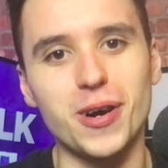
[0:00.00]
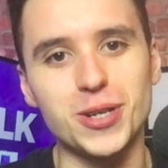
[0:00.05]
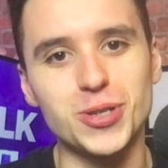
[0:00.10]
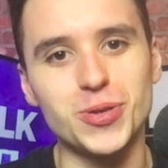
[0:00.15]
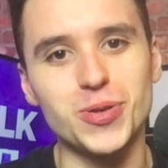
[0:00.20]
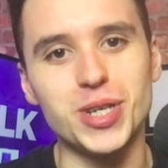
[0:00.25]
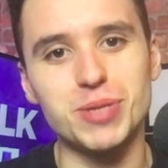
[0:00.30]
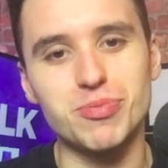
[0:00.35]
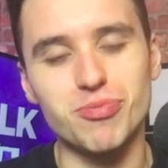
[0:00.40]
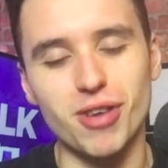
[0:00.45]
to
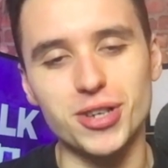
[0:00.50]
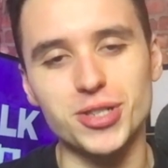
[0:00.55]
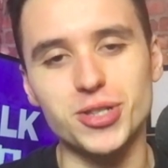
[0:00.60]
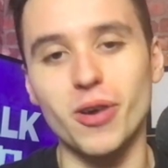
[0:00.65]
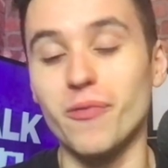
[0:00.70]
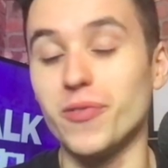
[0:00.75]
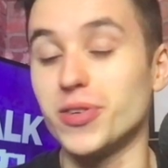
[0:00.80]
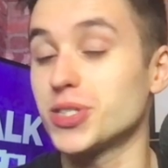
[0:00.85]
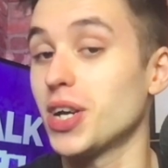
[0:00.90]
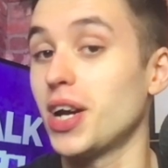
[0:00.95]
in his press
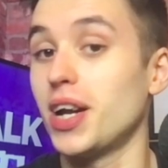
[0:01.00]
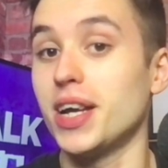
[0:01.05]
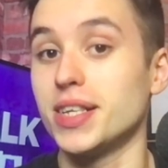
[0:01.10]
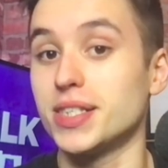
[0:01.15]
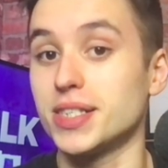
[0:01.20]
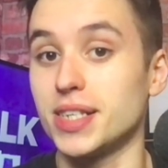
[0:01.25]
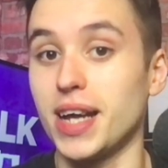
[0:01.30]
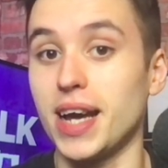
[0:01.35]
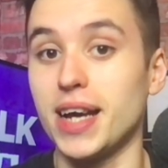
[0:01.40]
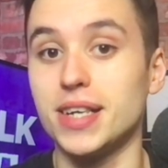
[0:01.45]
conference earlier
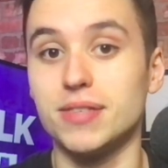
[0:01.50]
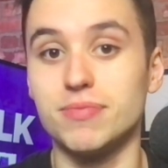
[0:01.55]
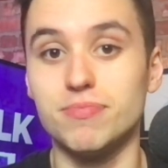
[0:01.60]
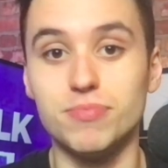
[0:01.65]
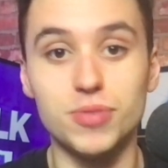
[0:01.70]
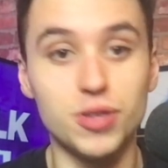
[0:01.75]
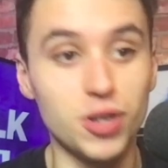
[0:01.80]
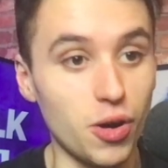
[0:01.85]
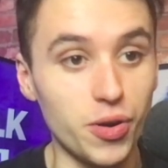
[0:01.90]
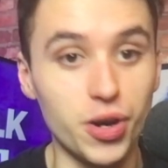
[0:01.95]
today,
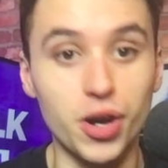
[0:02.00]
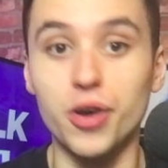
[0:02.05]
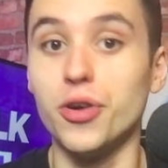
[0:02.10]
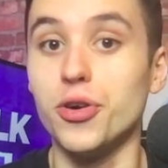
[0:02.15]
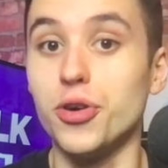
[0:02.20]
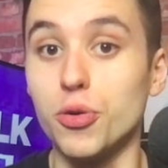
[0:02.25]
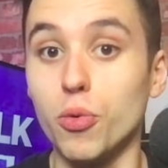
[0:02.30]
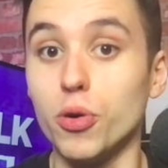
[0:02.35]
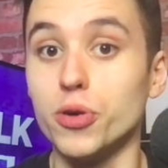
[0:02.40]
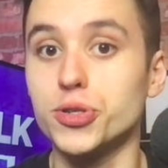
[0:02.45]
you know, an owner
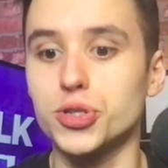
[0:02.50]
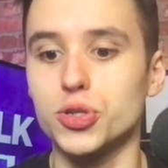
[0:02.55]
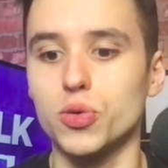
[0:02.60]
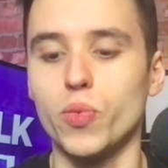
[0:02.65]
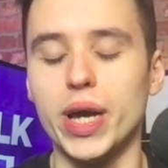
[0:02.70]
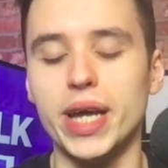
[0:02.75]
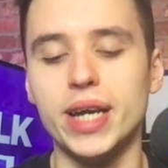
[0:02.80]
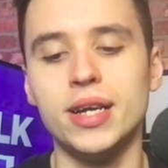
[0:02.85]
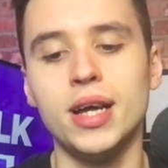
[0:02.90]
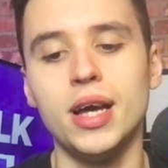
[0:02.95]
who wants to
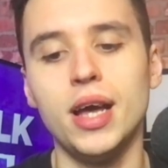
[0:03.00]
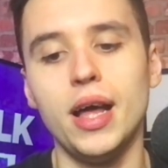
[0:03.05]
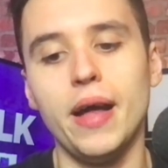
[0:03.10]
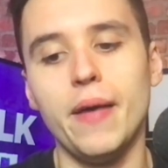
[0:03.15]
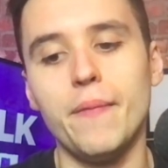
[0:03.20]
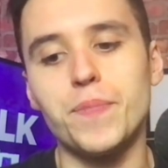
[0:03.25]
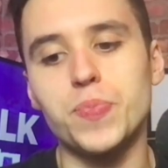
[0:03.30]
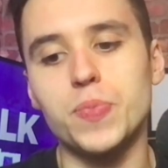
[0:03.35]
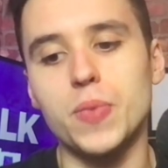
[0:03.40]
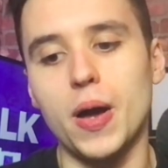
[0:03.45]
win.
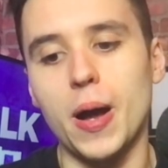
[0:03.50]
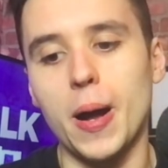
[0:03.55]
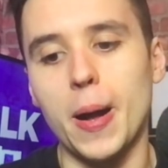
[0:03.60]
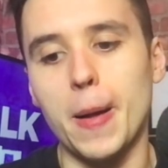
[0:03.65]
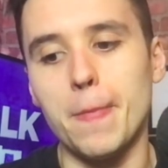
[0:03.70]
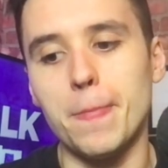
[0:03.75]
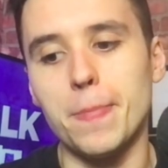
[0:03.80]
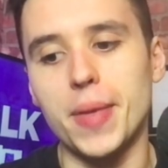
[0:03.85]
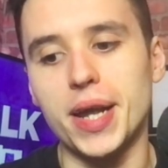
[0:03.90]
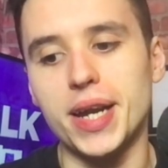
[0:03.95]

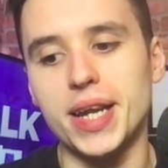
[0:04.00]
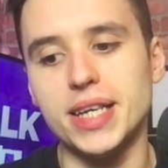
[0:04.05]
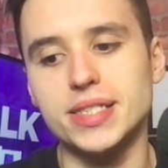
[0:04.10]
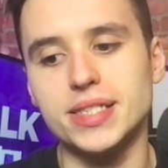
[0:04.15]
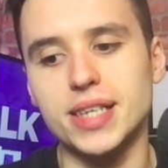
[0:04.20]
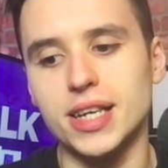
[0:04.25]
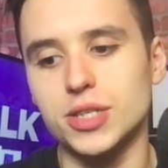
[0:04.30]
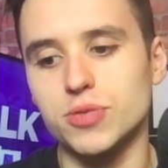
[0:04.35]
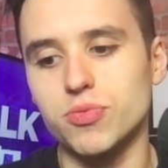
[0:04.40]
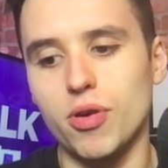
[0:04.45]
And he
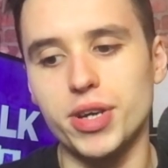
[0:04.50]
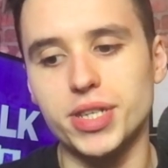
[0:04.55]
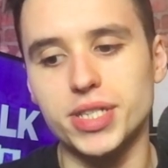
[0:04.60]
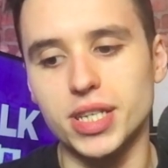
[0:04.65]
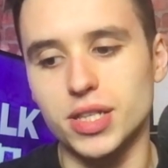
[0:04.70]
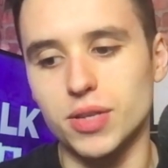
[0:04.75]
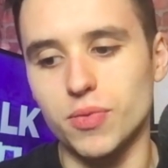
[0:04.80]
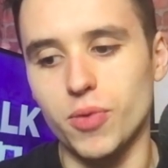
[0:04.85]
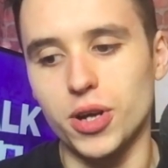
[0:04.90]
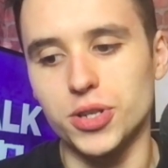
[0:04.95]
said as well, he
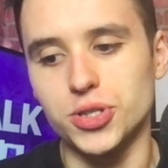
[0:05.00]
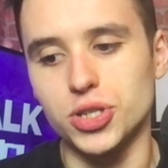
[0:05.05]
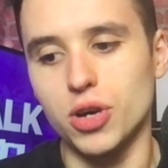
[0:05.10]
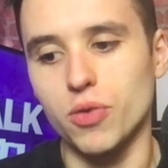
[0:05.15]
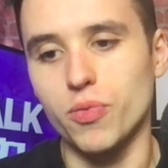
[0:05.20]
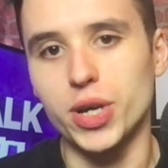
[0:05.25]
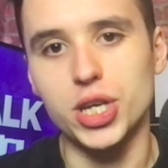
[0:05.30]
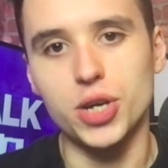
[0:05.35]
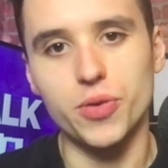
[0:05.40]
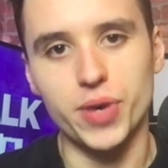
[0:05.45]
said the words, you know,
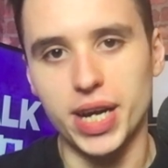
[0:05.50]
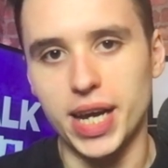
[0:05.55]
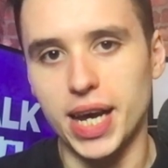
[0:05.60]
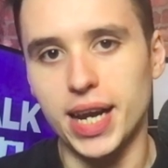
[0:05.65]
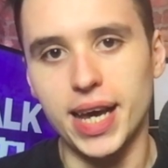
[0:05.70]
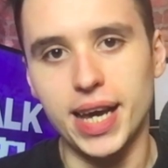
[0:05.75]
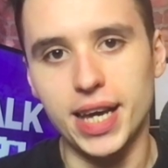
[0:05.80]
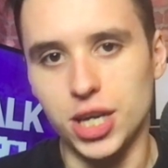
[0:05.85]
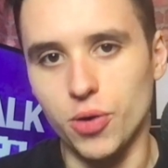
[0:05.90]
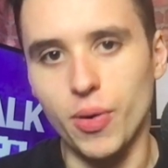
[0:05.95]
when you're in
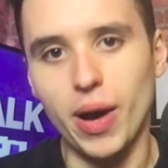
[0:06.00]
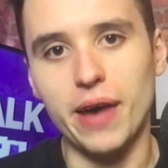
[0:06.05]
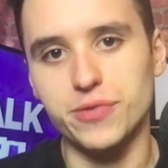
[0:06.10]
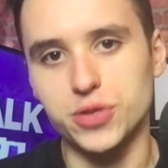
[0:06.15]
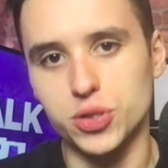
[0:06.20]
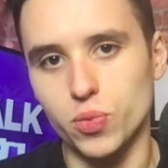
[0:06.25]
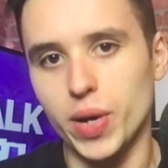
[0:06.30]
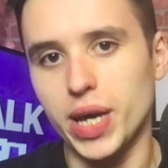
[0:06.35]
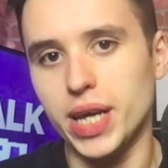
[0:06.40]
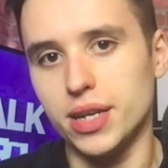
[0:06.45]
LA, you have
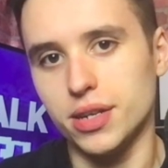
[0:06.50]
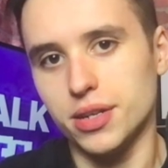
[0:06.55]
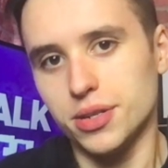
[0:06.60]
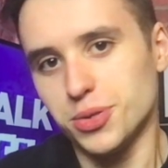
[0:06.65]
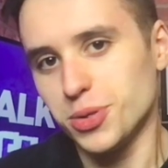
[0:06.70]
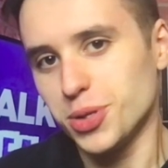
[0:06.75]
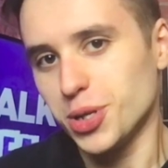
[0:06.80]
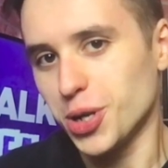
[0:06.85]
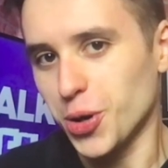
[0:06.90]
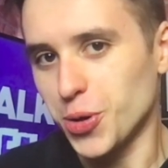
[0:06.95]
to win.
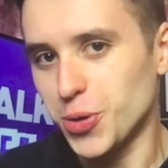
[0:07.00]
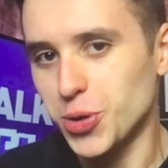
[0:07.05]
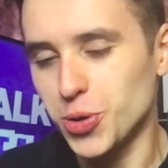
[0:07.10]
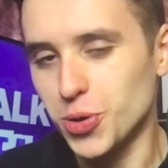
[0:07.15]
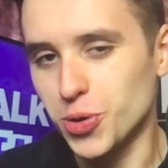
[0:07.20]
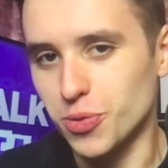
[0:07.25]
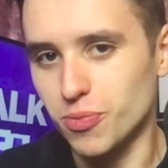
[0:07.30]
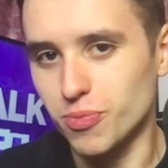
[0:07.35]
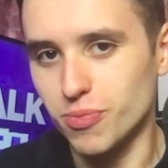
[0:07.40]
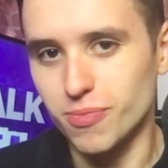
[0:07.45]
And, you know, you
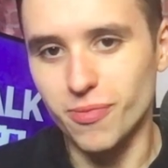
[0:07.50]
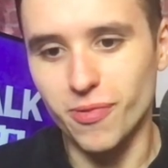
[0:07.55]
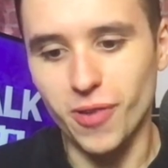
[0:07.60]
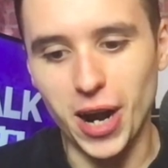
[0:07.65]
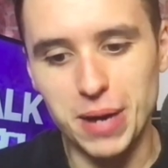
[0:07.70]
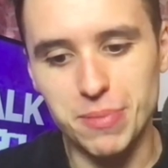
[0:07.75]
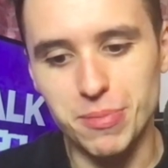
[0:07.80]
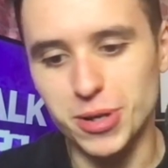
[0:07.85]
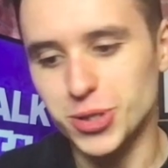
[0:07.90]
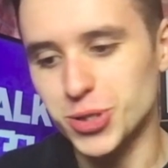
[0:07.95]
could
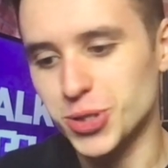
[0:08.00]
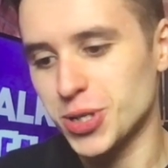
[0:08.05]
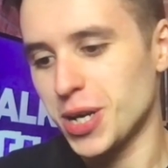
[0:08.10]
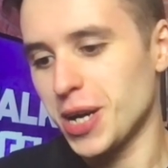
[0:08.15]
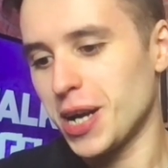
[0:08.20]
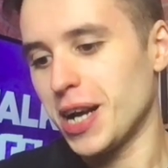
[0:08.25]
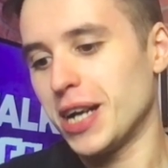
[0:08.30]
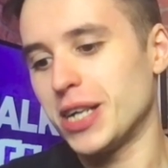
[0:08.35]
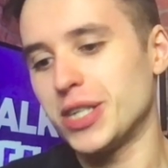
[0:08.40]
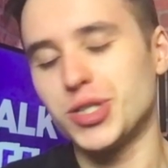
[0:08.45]
very much
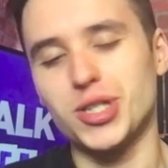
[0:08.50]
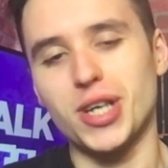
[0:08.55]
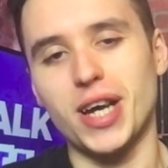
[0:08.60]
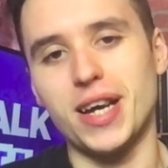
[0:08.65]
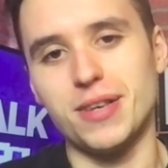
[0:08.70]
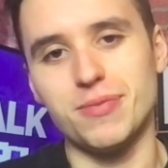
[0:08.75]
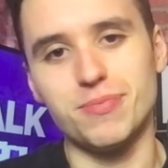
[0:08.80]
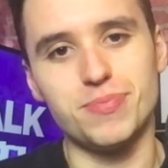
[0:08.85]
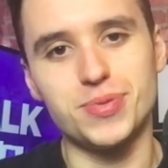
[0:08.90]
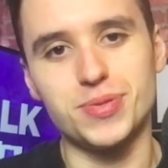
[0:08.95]

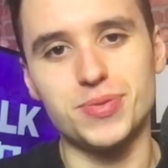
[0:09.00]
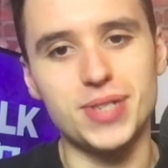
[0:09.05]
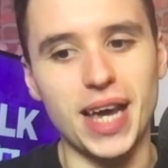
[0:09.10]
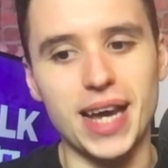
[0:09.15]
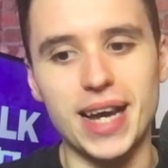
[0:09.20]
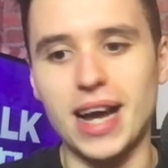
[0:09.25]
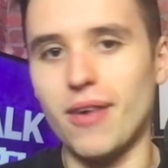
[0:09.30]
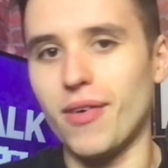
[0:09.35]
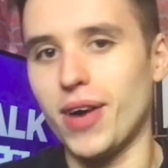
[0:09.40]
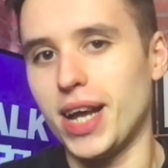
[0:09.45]

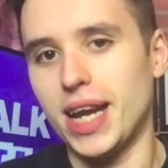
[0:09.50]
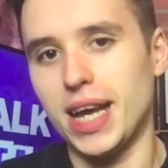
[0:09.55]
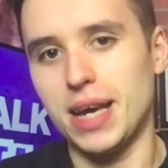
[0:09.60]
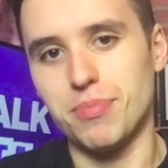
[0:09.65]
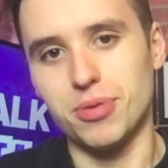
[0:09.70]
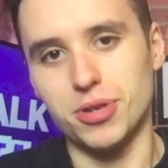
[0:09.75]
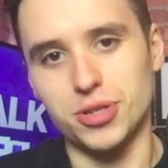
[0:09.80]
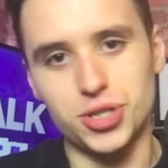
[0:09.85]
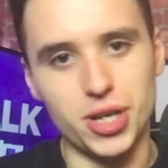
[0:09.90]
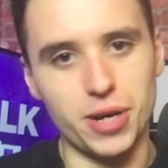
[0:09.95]
take out LA,
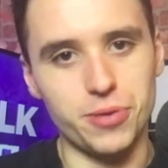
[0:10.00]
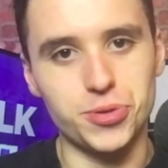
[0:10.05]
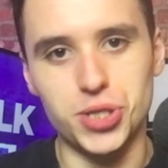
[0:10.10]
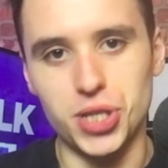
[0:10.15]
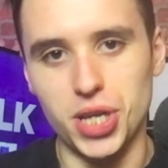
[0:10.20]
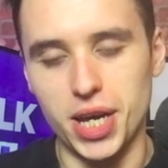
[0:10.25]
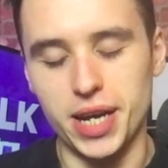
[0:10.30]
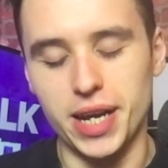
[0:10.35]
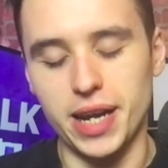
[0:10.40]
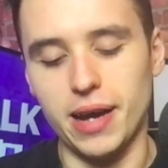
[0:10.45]
put
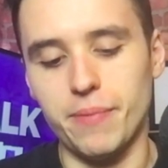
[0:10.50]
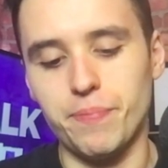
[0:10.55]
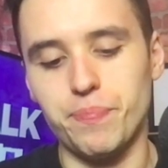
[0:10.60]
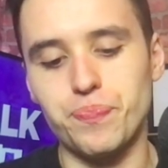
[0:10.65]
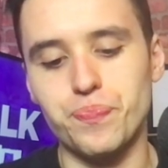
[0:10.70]
Chelsea in there.